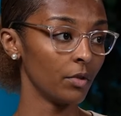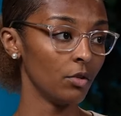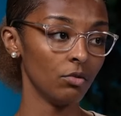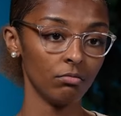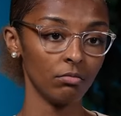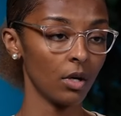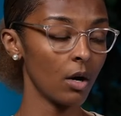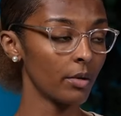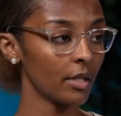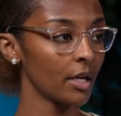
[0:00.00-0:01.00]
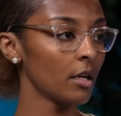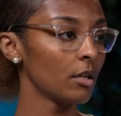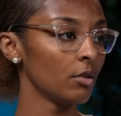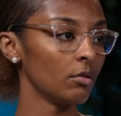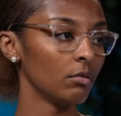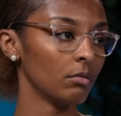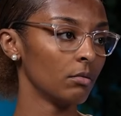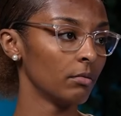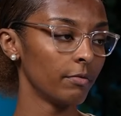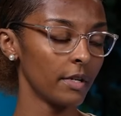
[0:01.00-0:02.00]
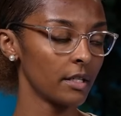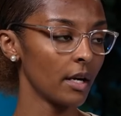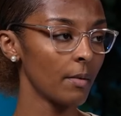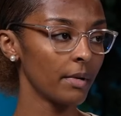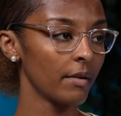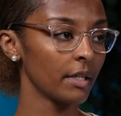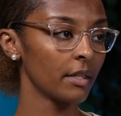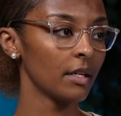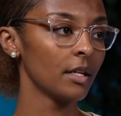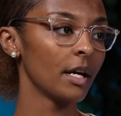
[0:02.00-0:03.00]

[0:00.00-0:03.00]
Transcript: You go in there, you fix it up and everything,